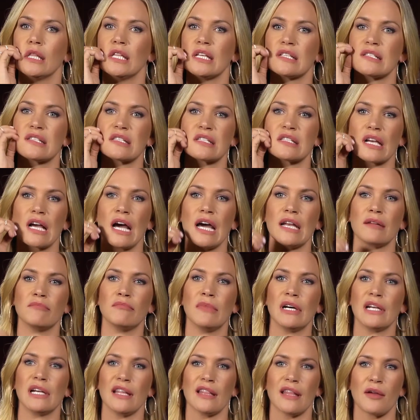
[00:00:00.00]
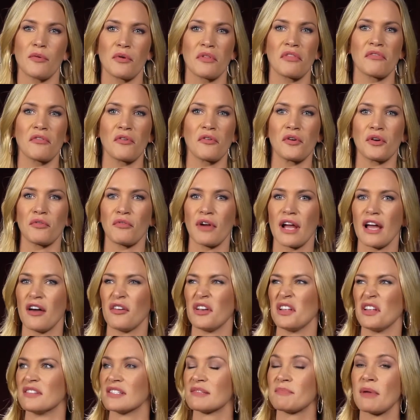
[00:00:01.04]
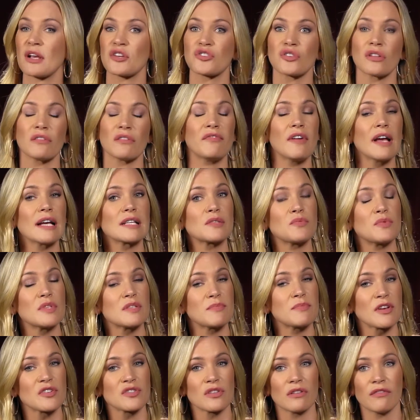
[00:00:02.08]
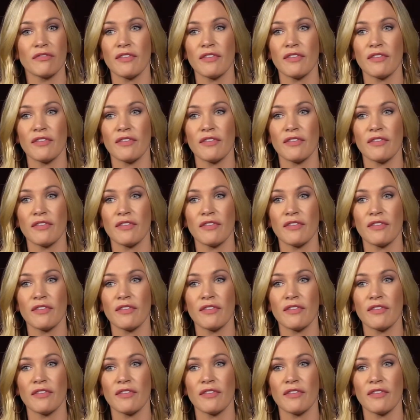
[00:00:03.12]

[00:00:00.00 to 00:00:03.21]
this is the kind of money they were throwing around, and special effects, when special